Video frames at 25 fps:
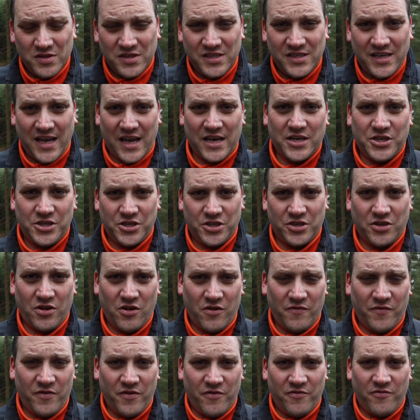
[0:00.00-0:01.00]
section
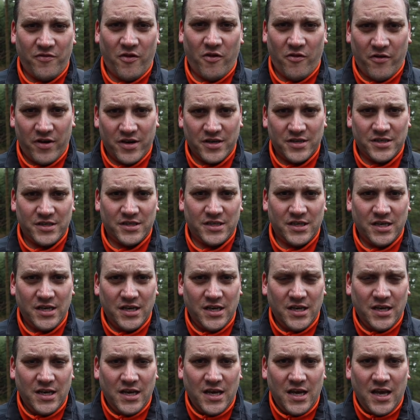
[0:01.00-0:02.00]
of the forest.
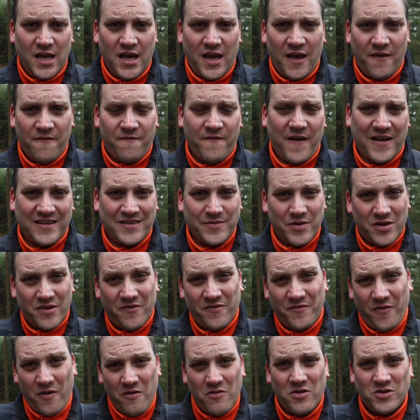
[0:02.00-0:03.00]
In fact, I'm going
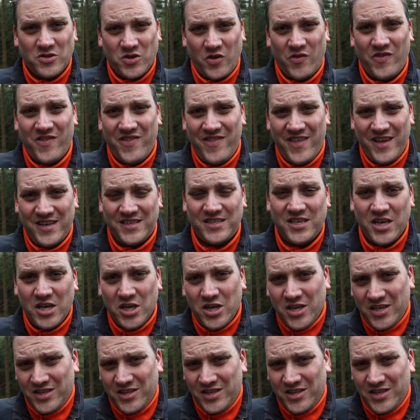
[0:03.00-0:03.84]
to focus on this